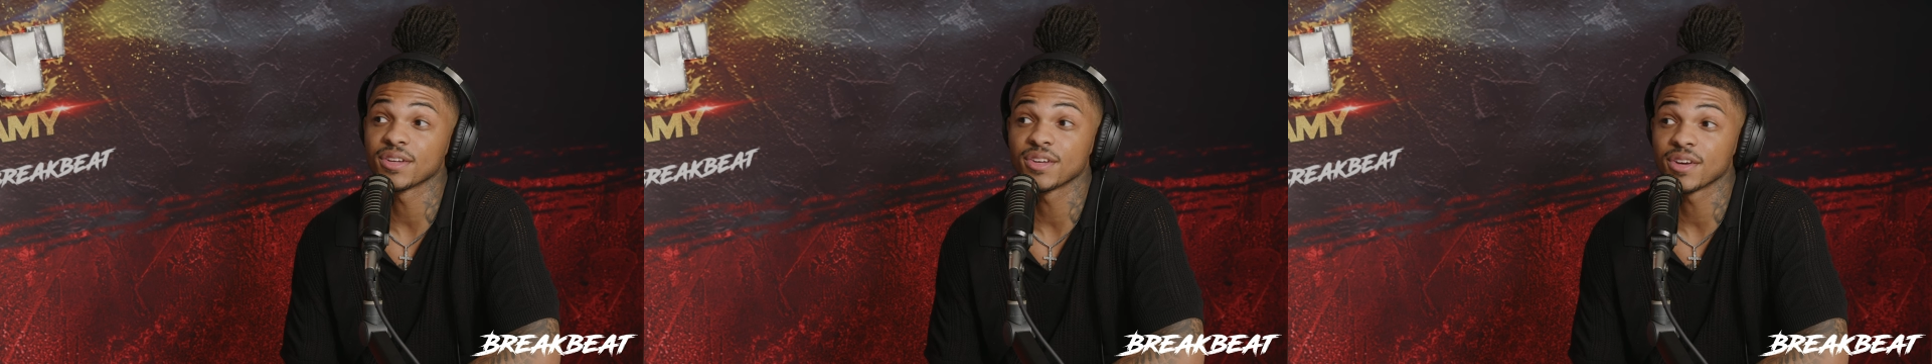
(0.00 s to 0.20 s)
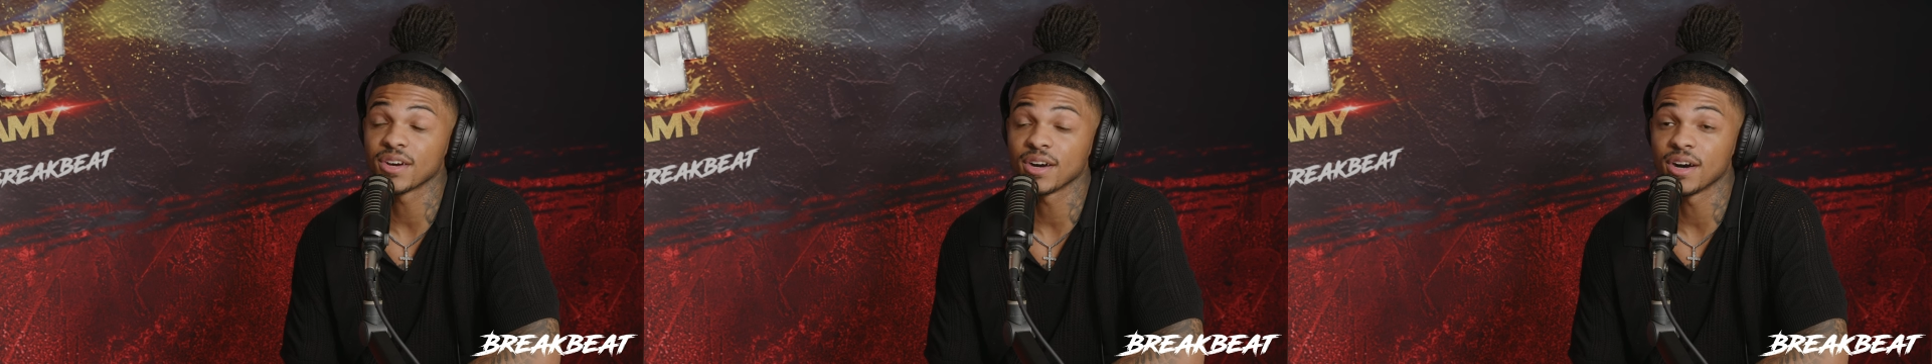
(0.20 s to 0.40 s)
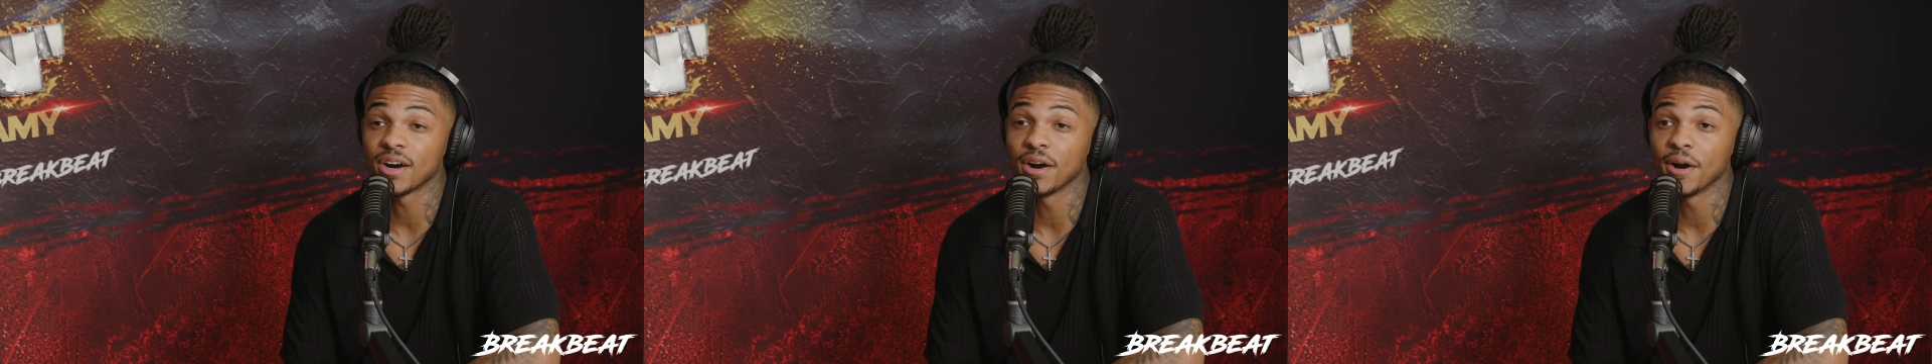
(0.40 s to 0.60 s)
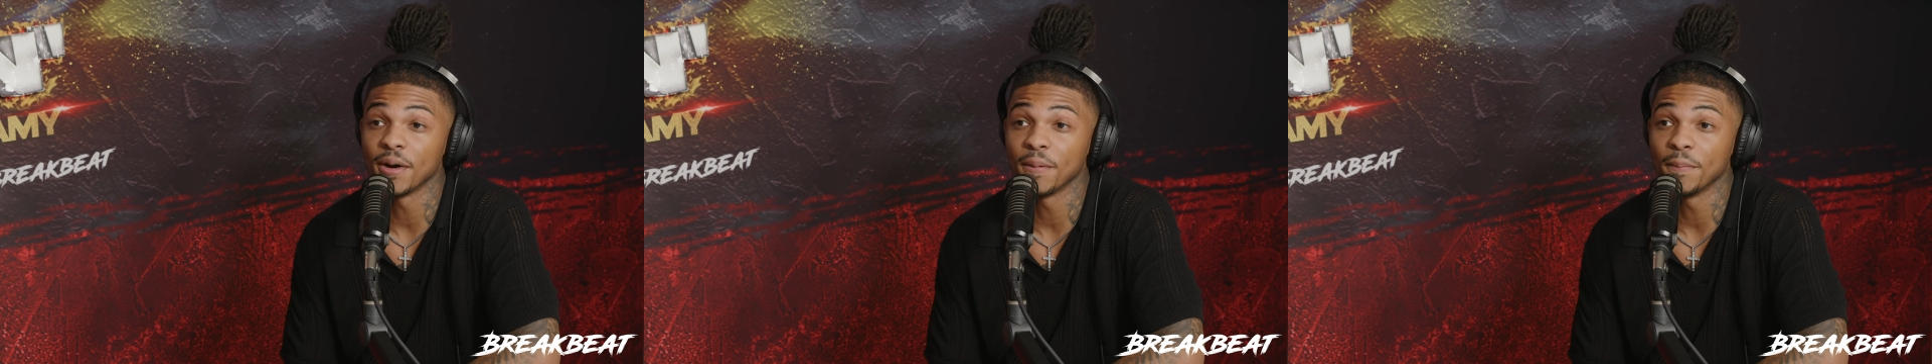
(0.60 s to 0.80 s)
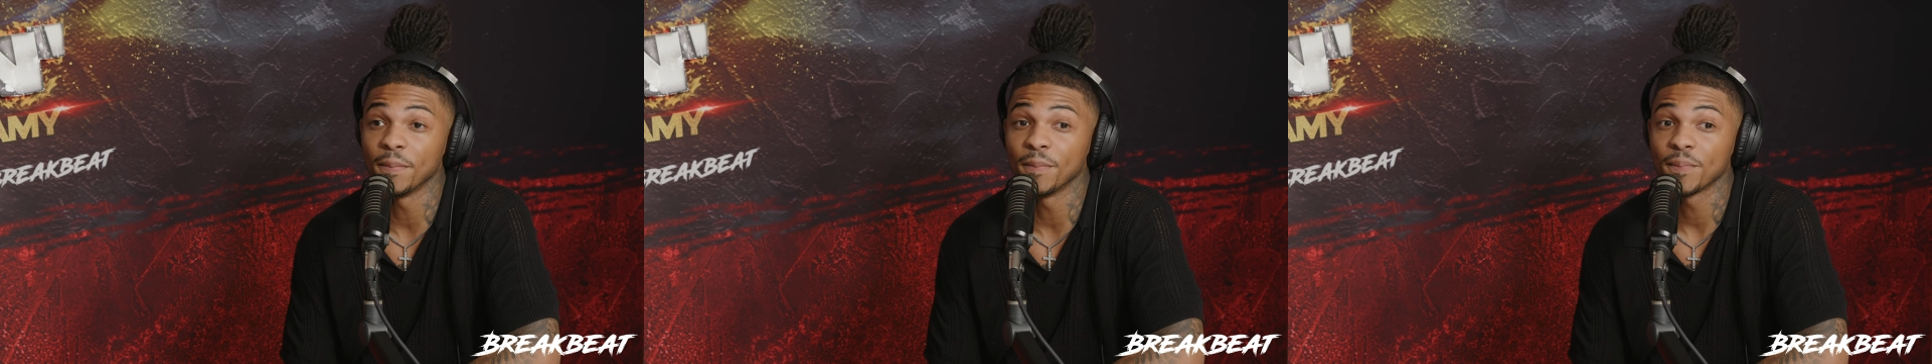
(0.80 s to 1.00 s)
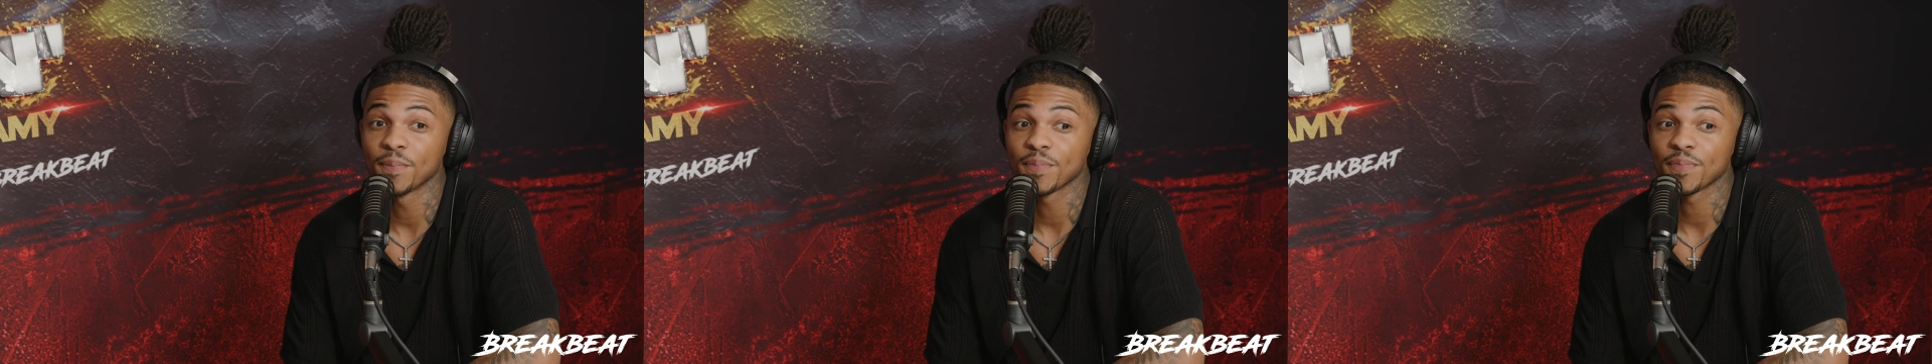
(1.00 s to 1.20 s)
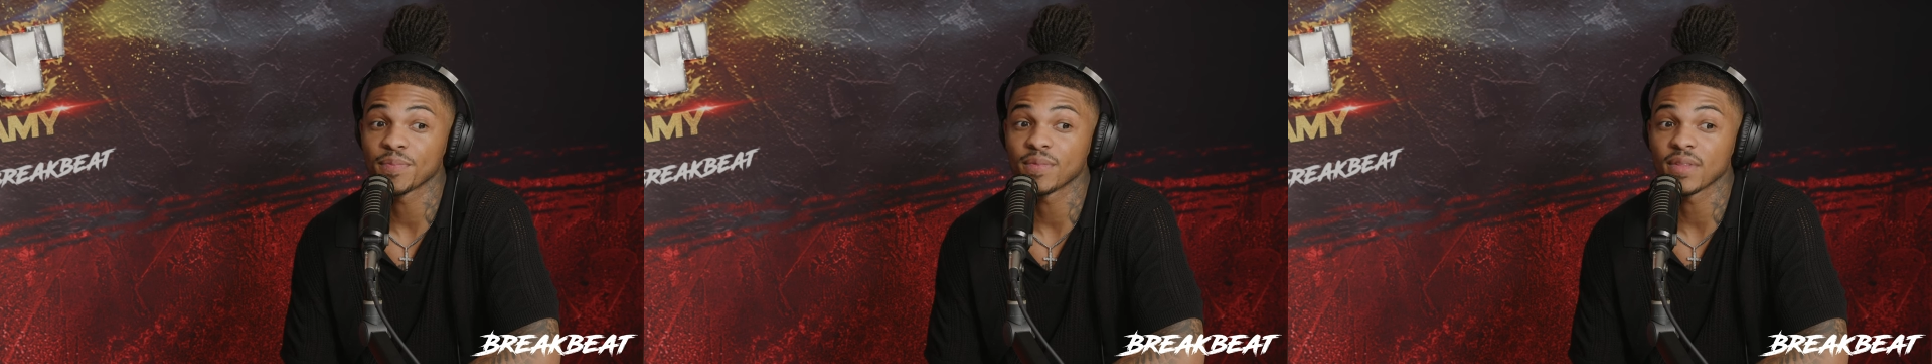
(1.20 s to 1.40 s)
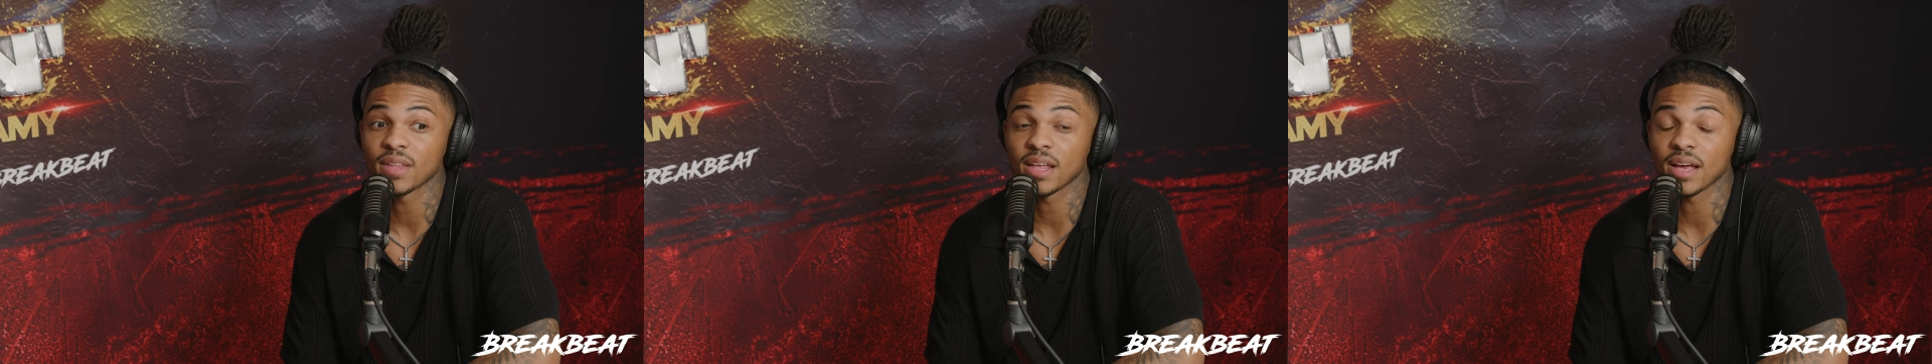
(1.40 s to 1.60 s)
Mm-hmm. Um,
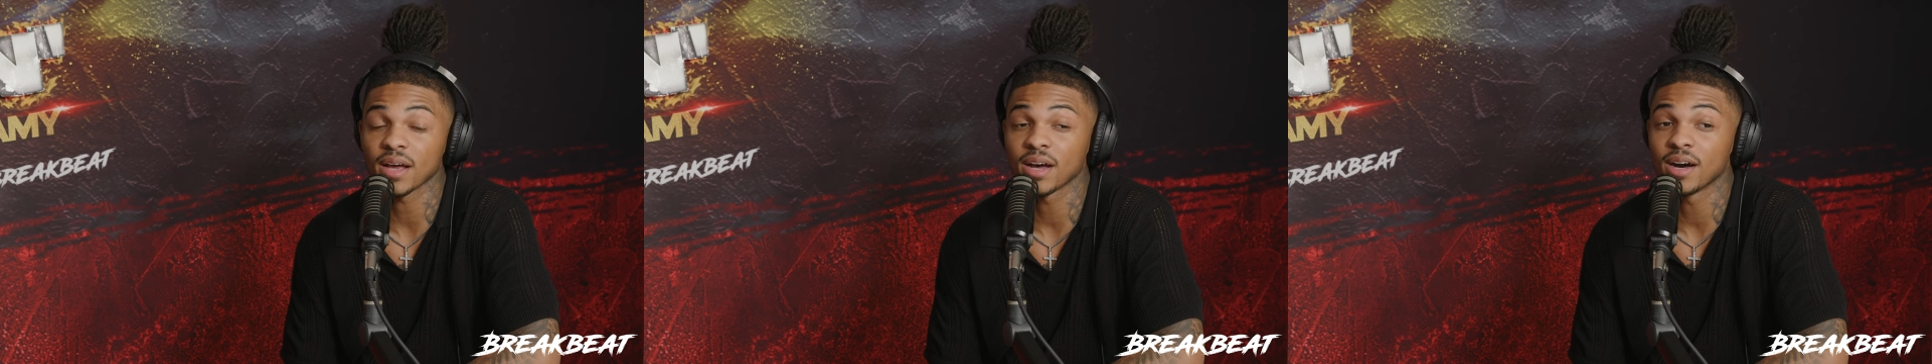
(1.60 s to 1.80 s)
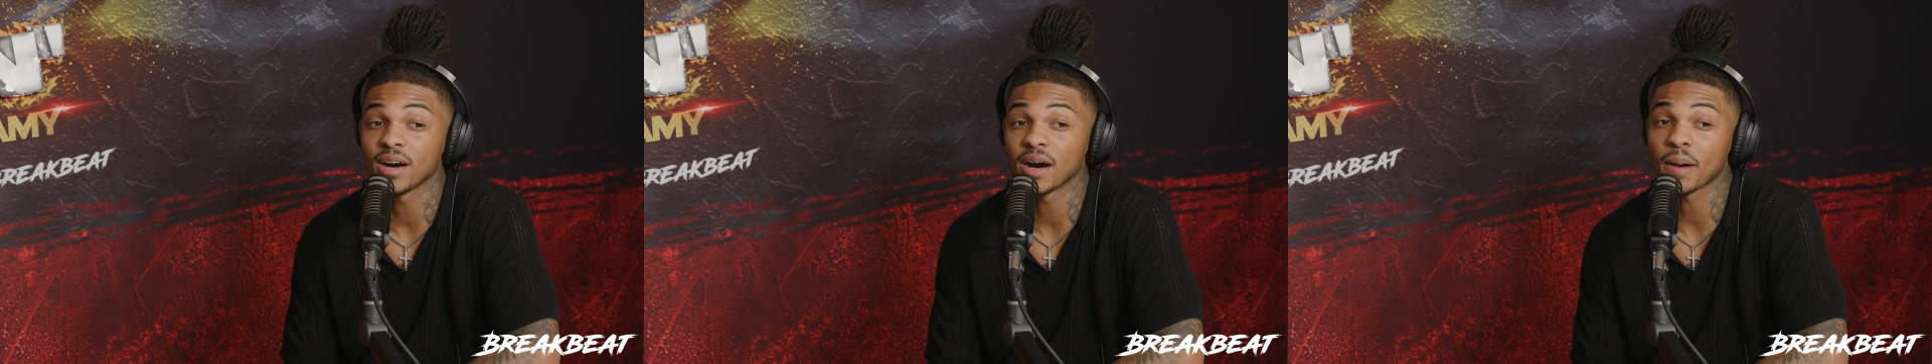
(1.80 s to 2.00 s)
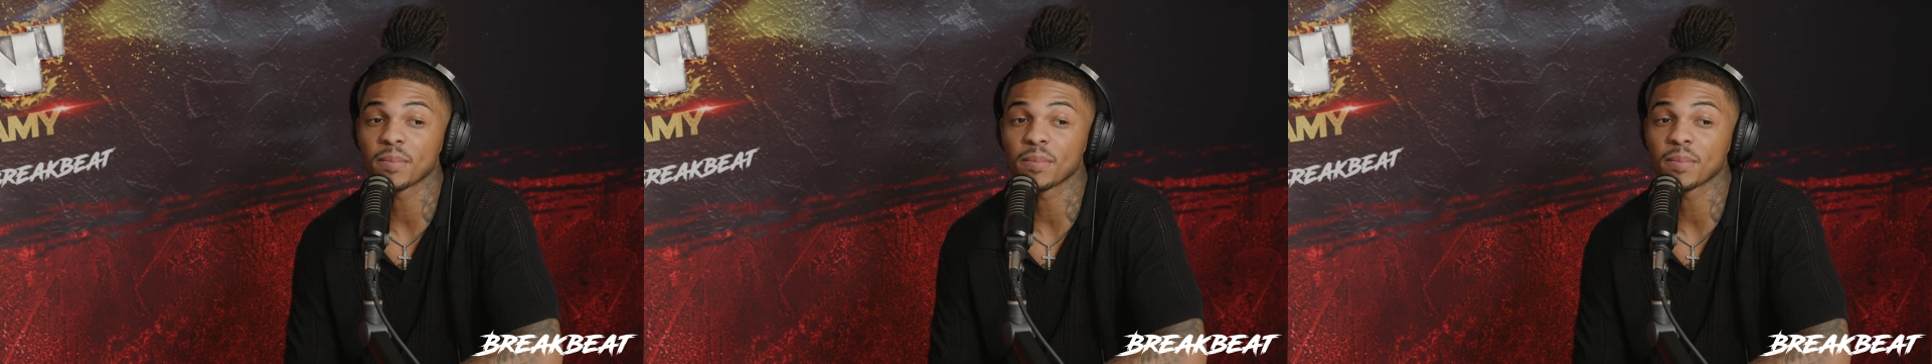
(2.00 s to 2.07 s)
uh,